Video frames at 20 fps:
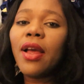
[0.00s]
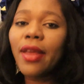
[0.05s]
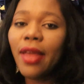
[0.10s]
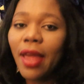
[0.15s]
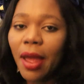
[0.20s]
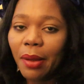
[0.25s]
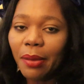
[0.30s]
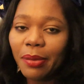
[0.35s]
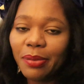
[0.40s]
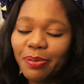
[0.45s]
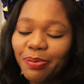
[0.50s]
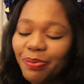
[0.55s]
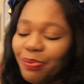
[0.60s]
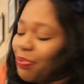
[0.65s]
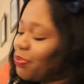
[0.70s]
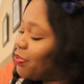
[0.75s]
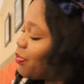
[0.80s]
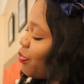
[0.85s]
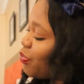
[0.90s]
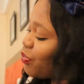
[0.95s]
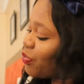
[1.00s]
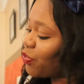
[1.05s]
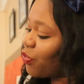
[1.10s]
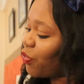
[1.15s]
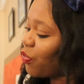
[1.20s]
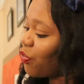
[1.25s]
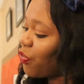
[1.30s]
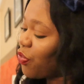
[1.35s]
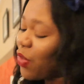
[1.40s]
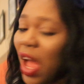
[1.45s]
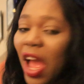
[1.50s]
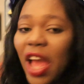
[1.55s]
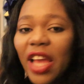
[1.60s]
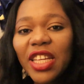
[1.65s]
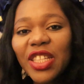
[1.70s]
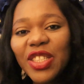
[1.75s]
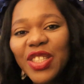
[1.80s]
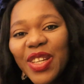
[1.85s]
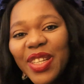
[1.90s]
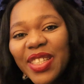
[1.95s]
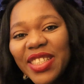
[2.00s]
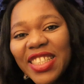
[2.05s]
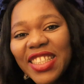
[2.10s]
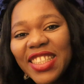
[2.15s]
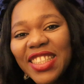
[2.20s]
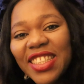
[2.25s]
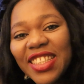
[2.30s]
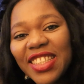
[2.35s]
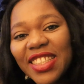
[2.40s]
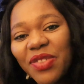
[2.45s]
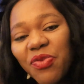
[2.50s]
Yeah, I enjoyed it.